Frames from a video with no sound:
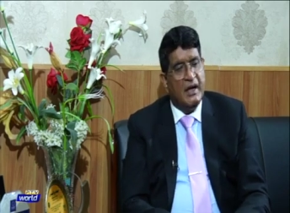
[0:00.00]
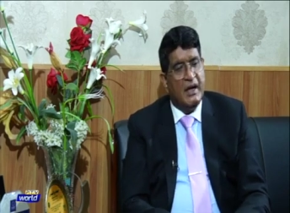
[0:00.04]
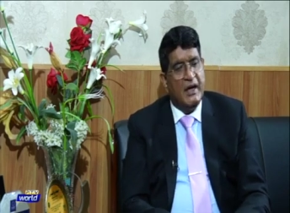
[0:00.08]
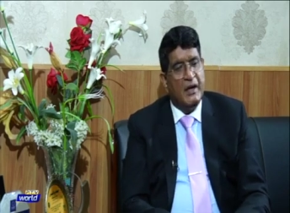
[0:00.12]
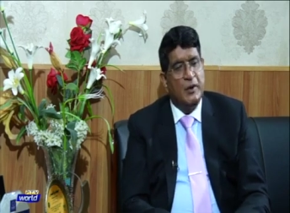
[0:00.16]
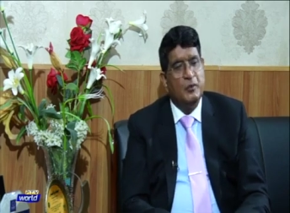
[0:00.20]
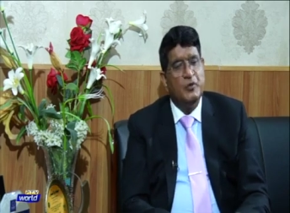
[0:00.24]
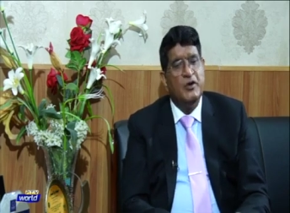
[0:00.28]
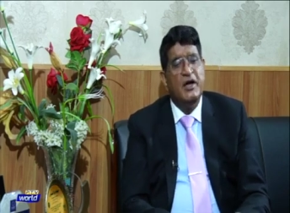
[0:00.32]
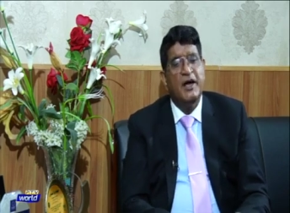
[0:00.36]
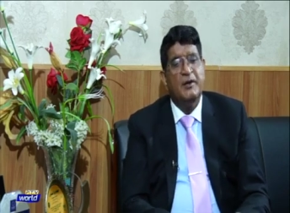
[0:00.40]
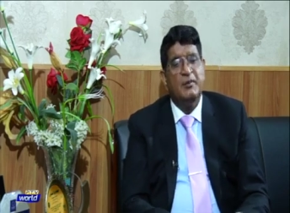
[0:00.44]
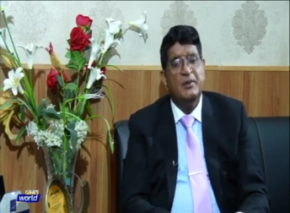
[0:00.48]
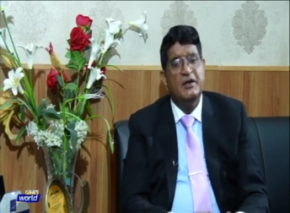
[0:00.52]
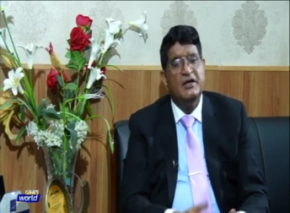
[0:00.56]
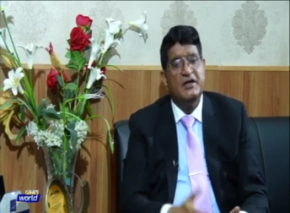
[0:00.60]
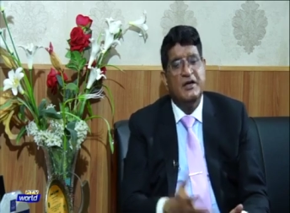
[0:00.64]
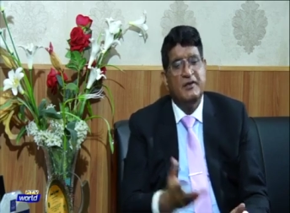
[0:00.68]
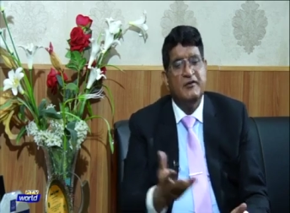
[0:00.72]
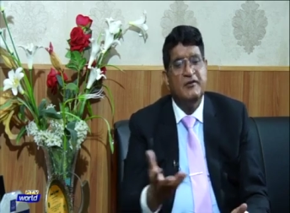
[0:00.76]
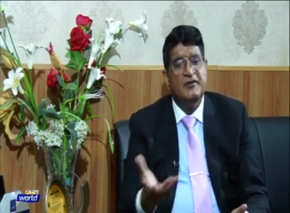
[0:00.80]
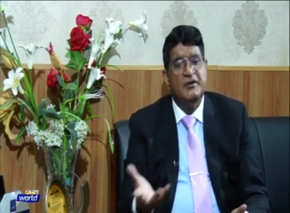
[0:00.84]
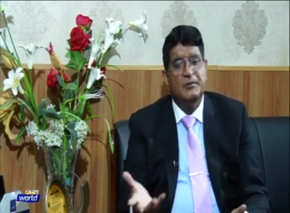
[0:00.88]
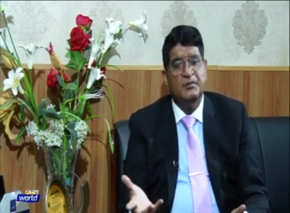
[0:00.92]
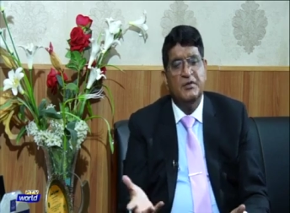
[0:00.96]
And we have been
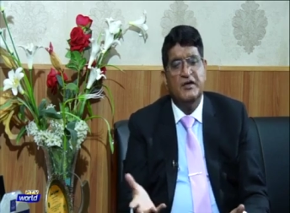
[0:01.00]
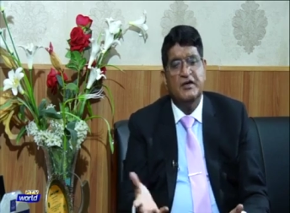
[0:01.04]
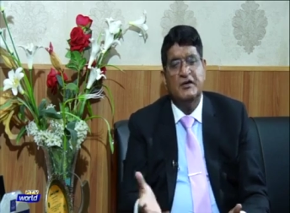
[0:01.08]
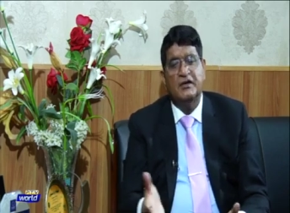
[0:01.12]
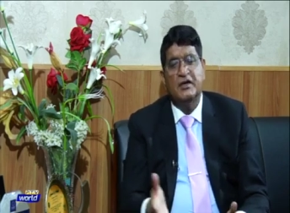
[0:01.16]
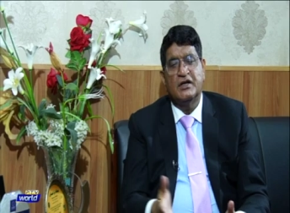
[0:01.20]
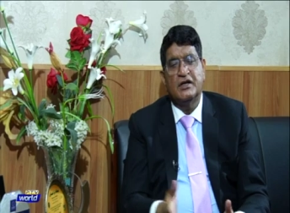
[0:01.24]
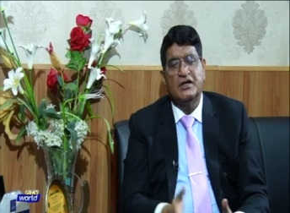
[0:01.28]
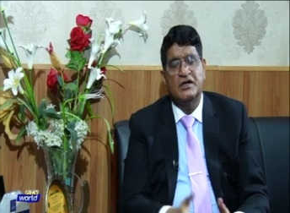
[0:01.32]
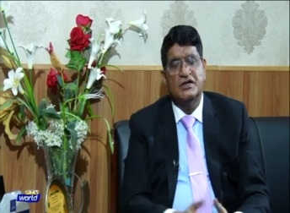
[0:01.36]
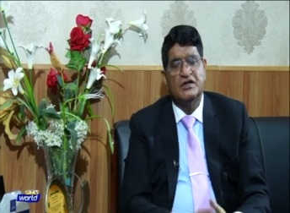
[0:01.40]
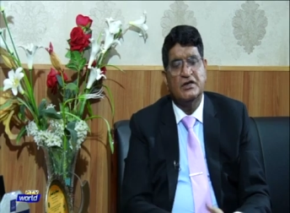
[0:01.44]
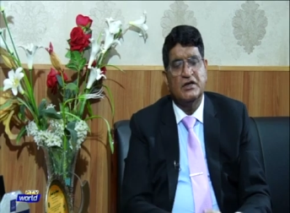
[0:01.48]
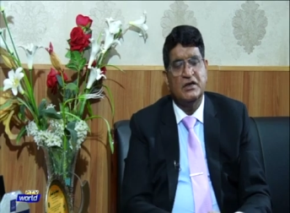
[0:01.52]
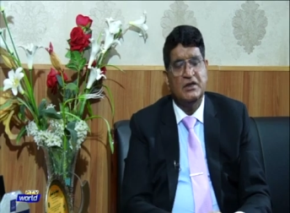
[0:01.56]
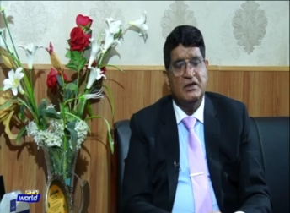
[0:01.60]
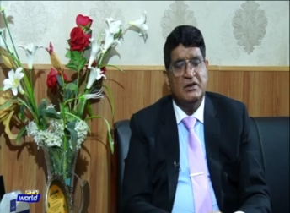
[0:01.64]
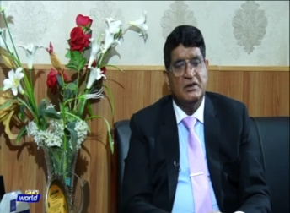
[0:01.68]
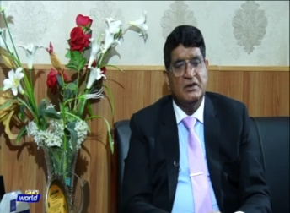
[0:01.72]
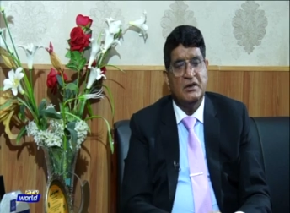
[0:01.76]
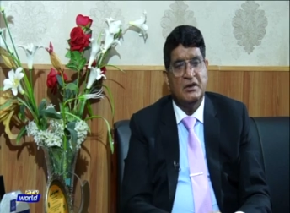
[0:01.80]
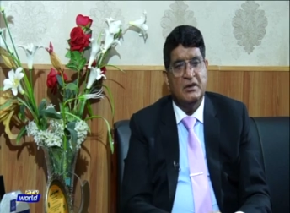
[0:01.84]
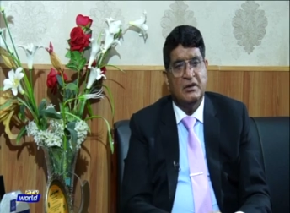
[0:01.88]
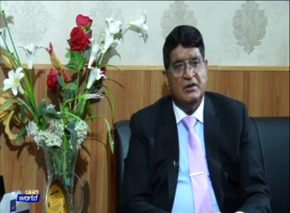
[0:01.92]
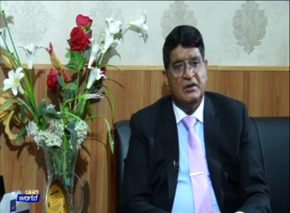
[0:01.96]
given presentation
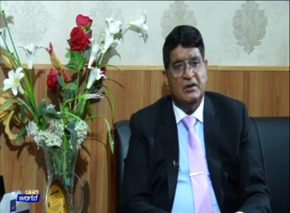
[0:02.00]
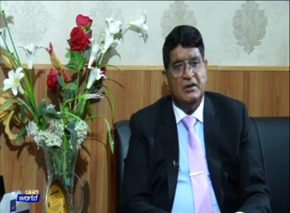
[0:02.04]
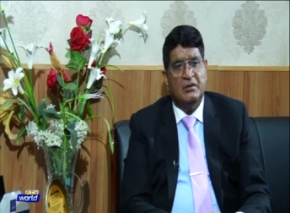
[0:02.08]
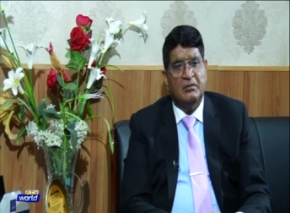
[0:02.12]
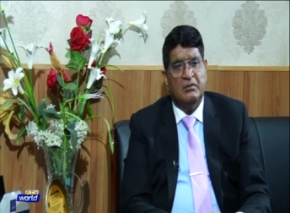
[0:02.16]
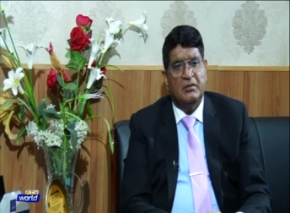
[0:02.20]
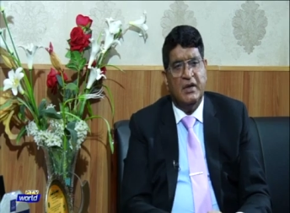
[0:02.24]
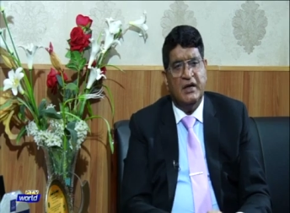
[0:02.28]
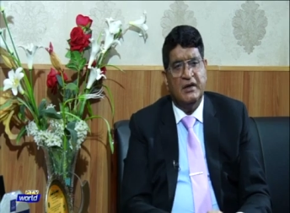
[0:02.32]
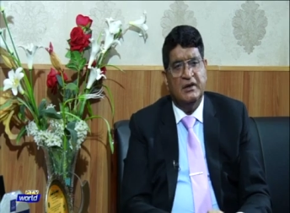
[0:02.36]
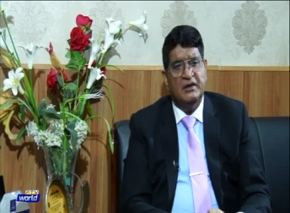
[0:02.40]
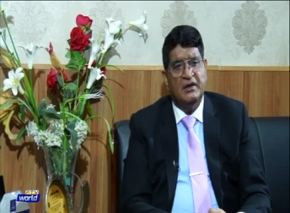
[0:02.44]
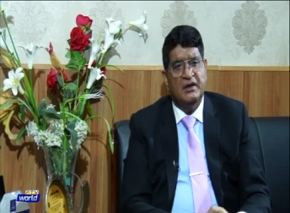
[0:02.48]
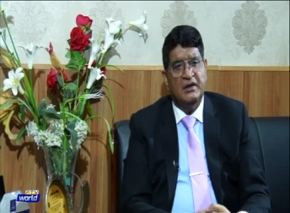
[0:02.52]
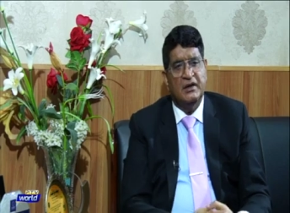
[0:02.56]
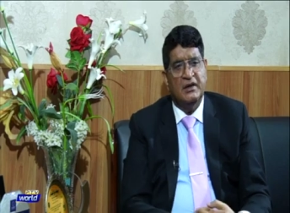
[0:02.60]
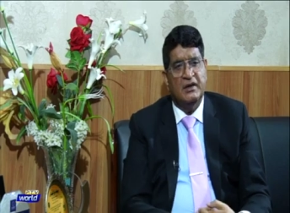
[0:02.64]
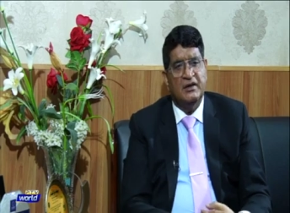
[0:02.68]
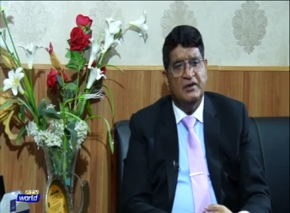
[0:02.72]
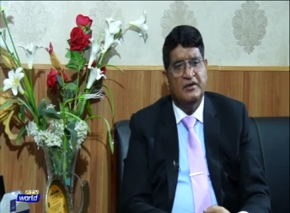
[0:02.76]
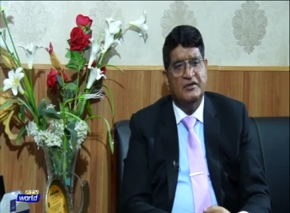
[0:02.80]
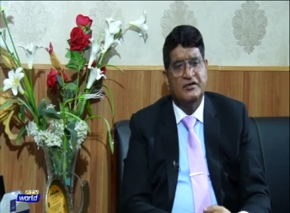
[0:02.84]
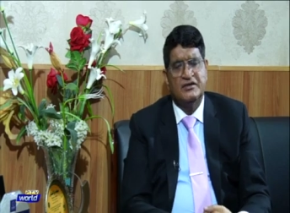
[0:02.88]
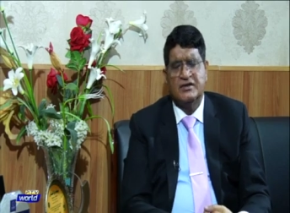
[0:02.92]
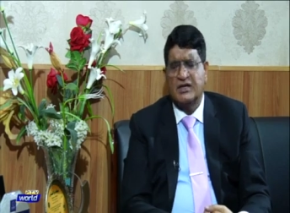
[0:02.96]
by the
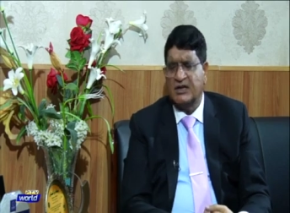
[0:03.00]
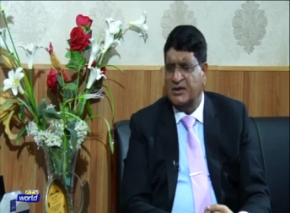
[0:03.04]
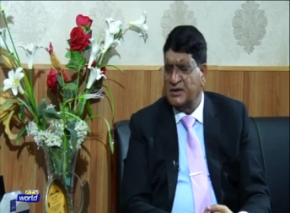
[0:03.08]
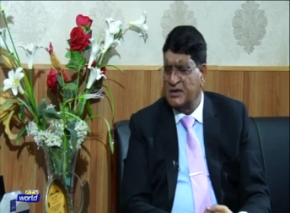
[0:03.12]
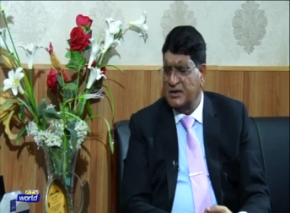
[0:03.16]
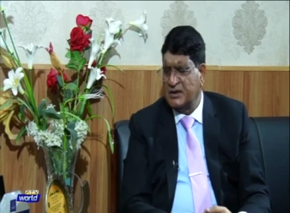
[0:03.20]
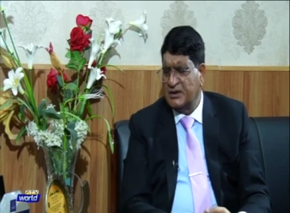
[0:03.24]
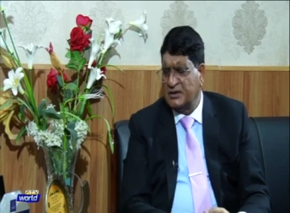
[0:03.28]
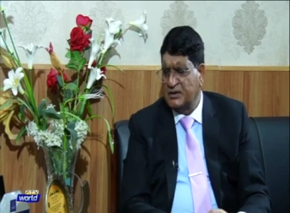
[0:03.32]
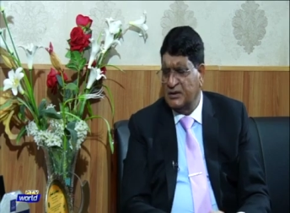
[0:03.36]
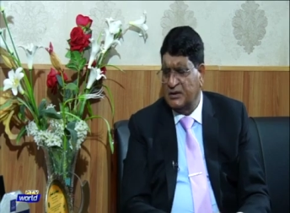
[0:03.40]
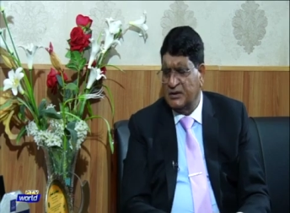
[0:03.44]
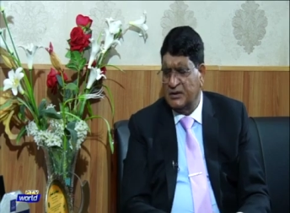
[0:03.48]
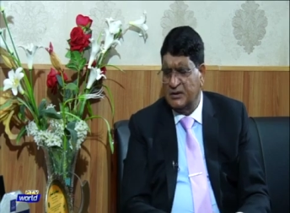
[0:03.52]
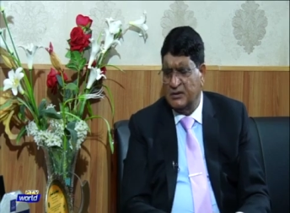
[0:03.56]
strategic